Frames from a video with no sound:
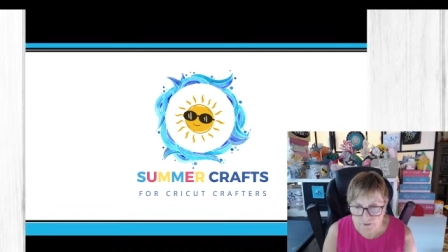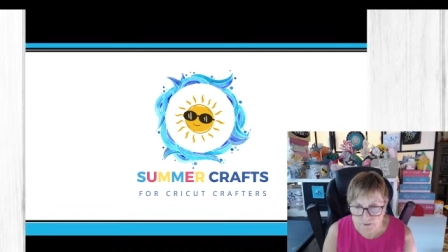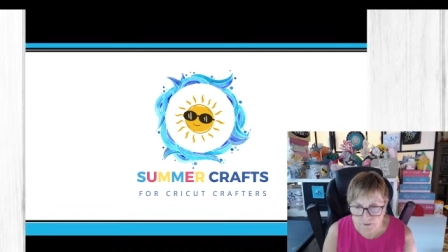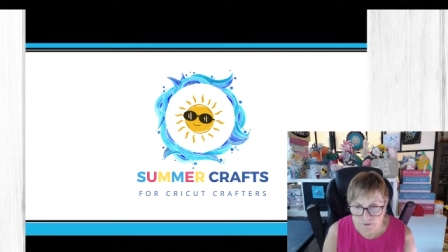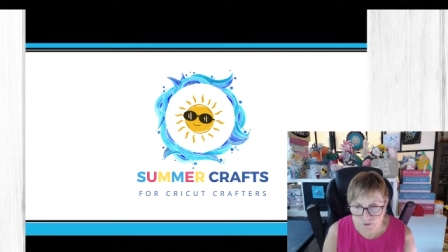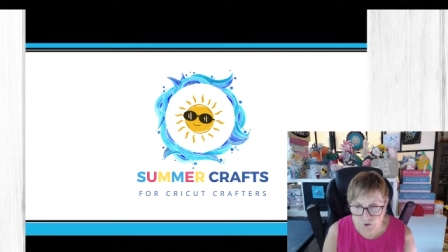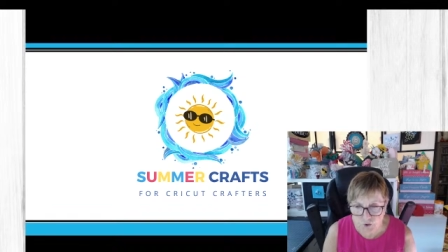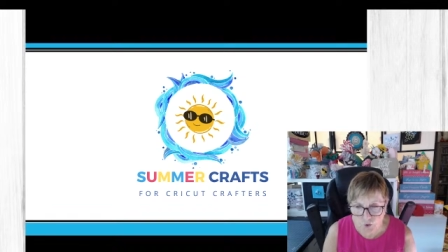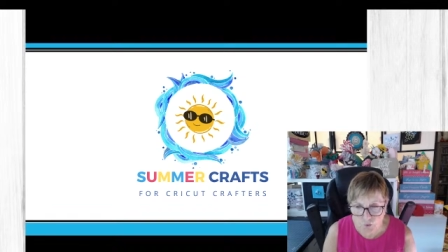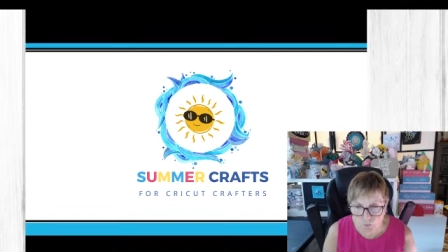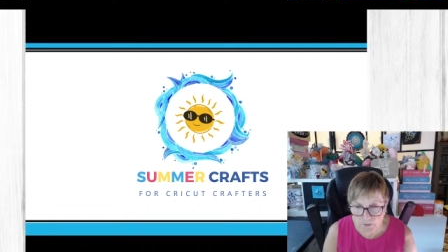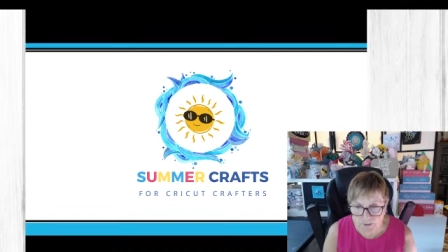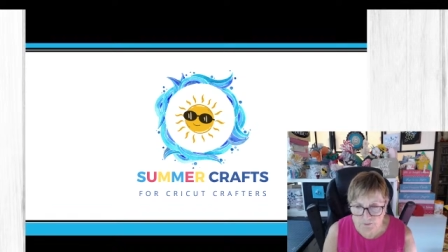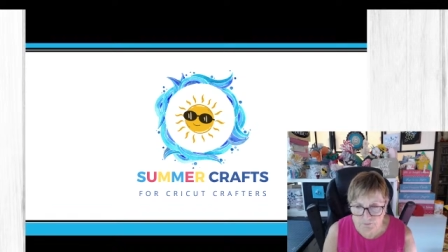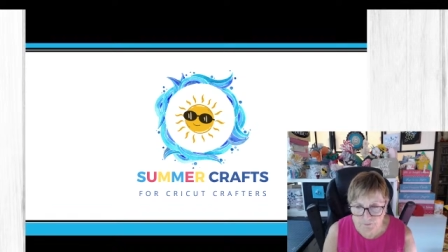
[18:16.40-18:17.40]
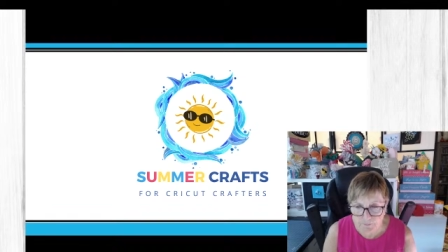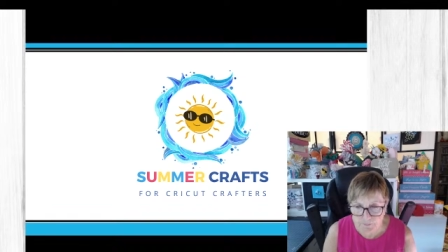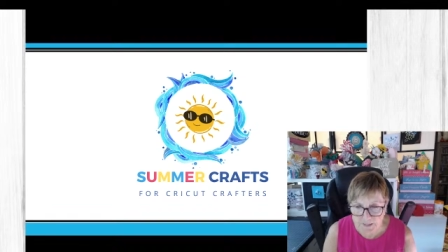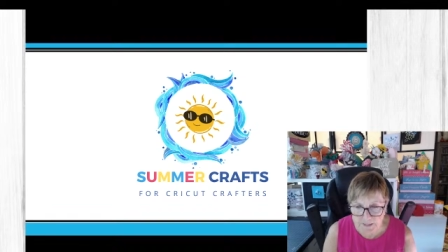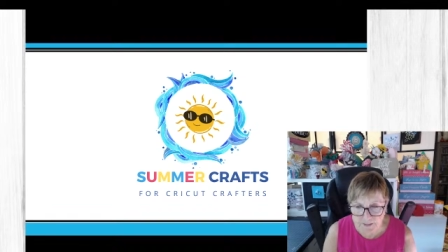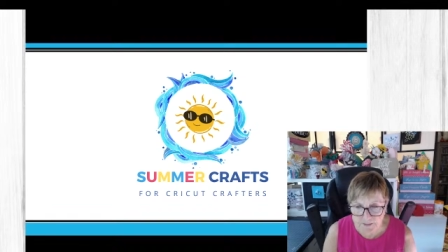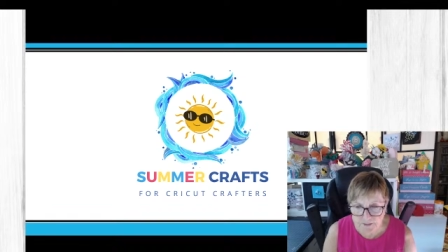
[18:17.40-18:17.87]
Zoe from
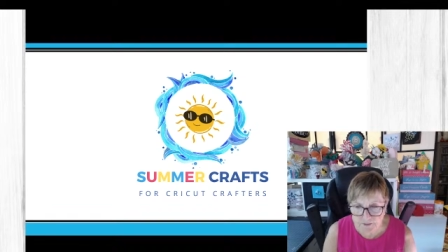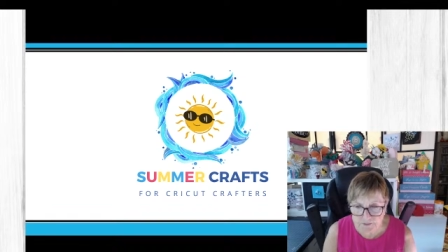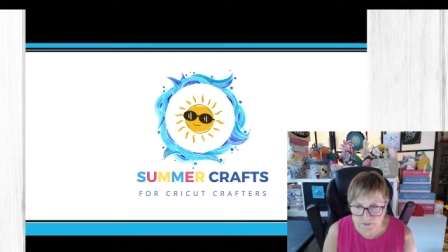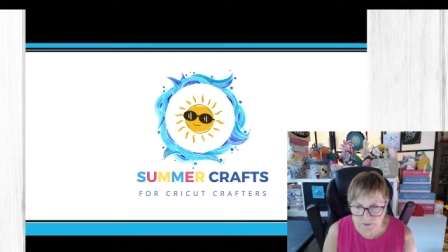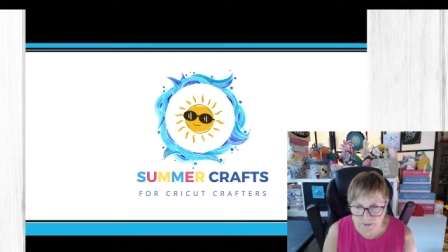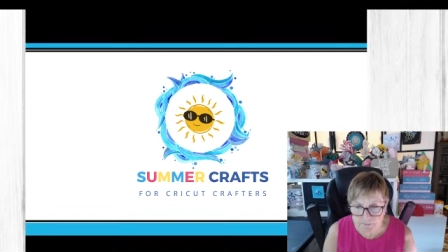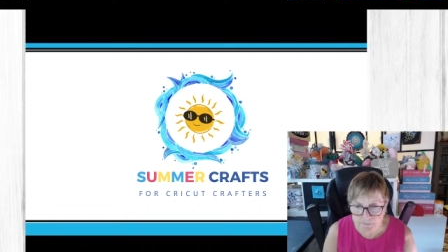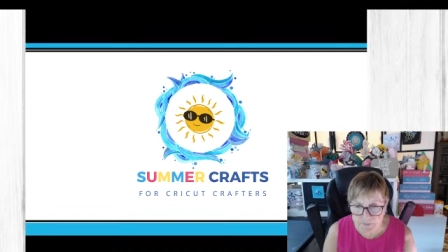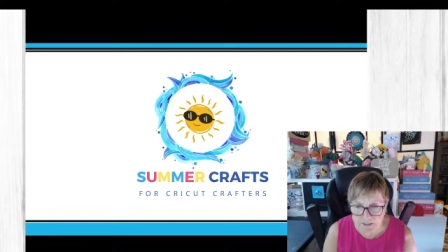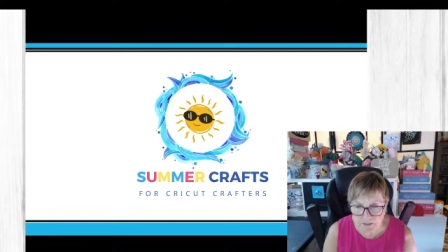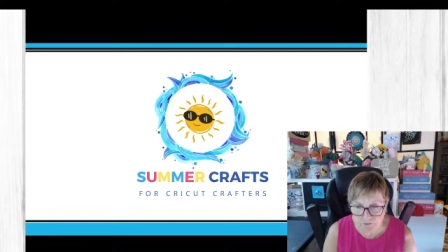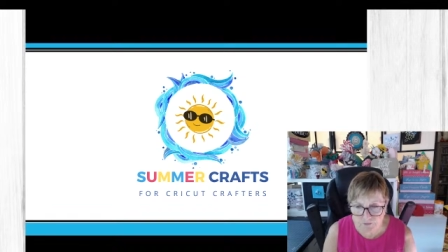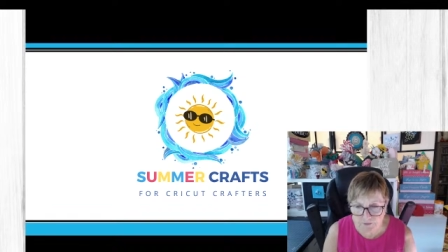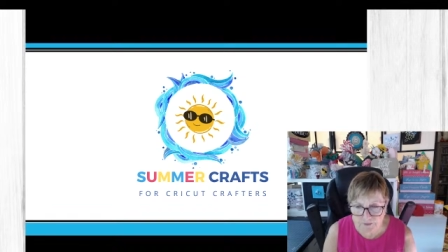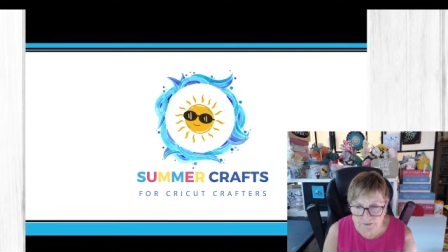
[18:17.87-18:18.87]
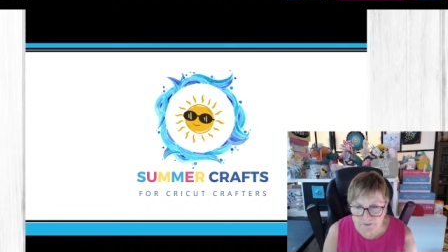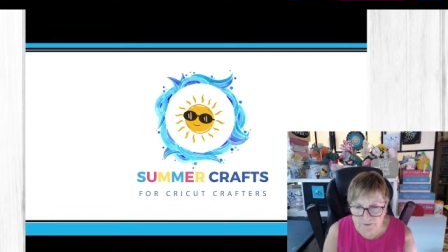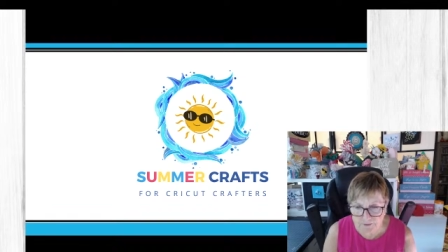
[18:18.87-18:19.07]
England, amazing.